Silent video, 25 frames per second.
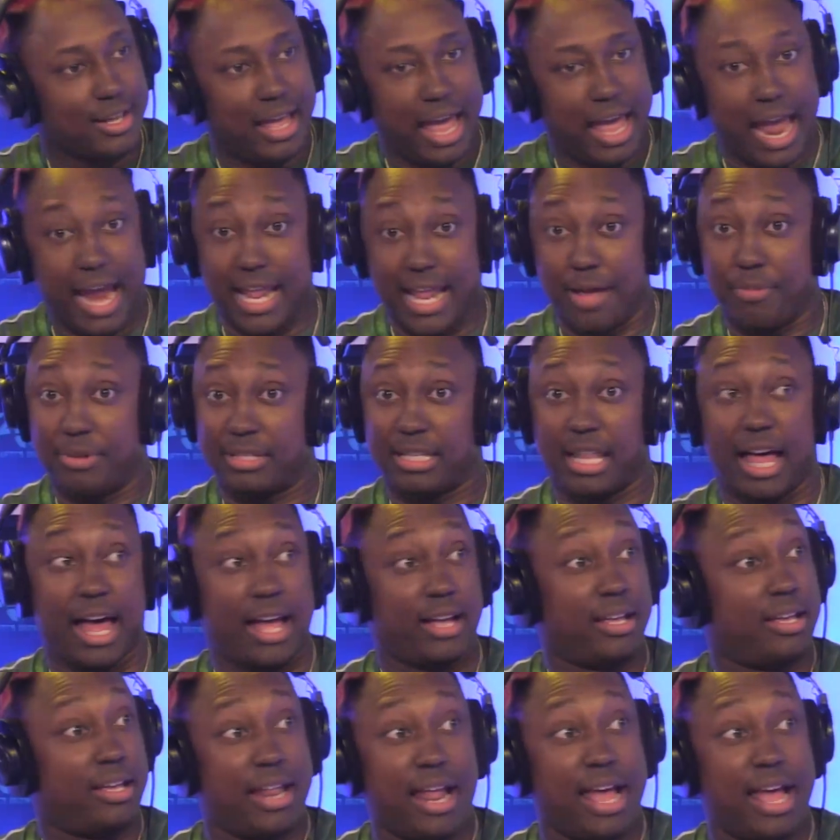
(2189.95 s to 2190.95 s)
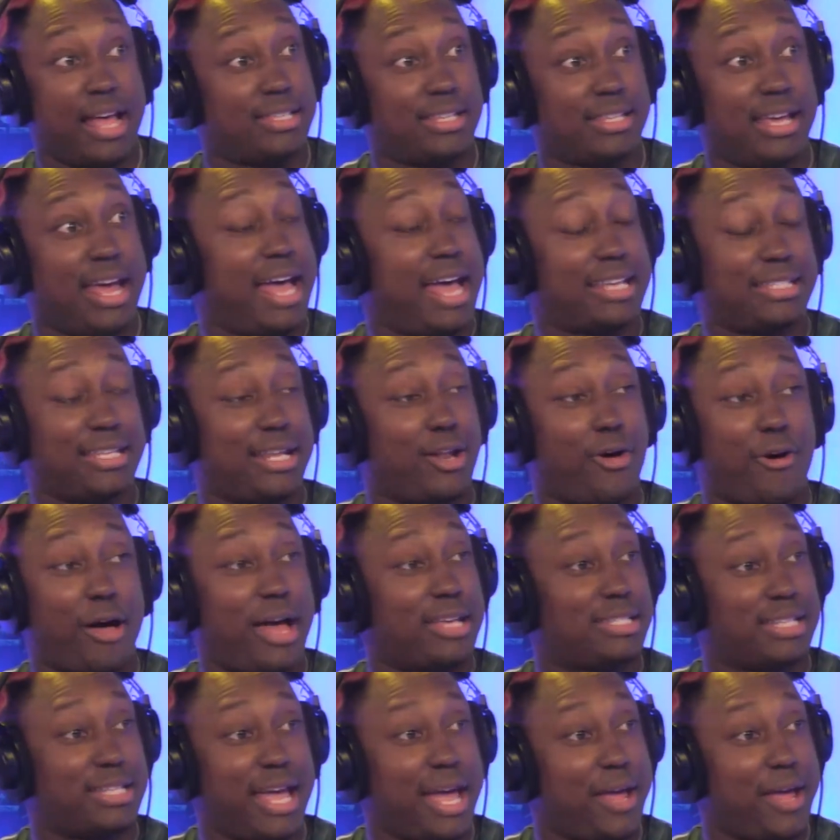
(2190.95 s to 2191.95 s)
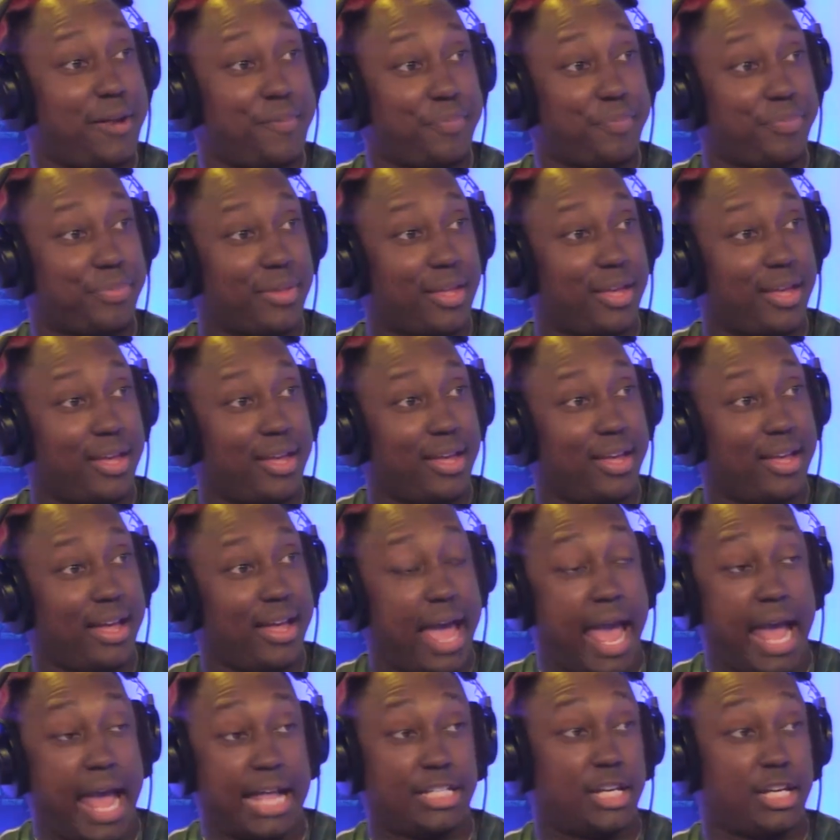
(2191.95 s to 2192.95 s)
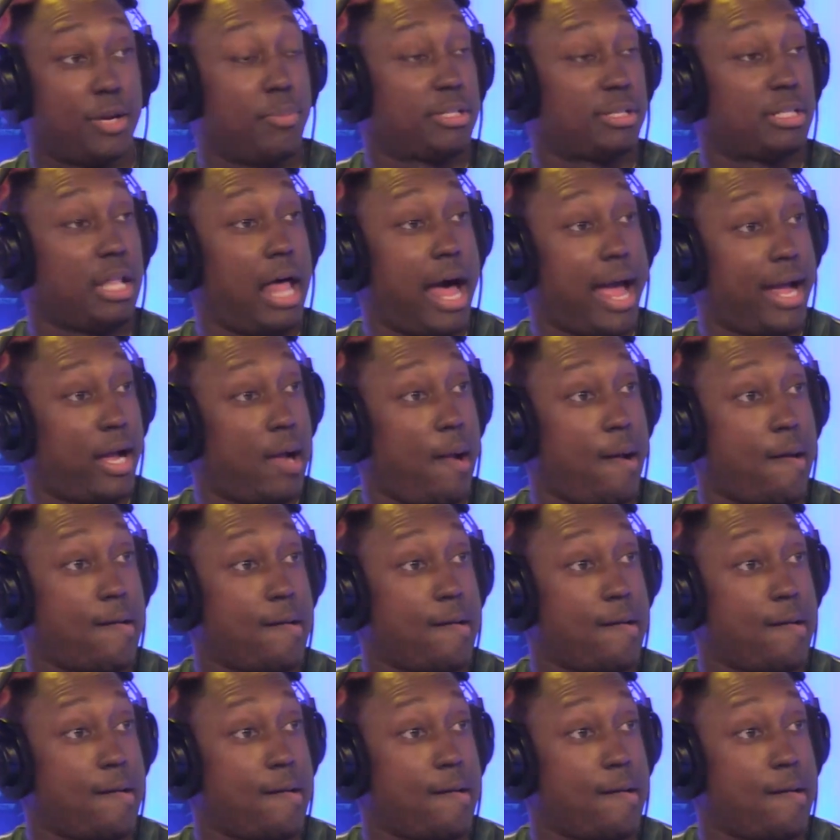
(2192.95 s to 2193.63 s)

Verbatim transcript: And he was like, "It all has to end." And she was like,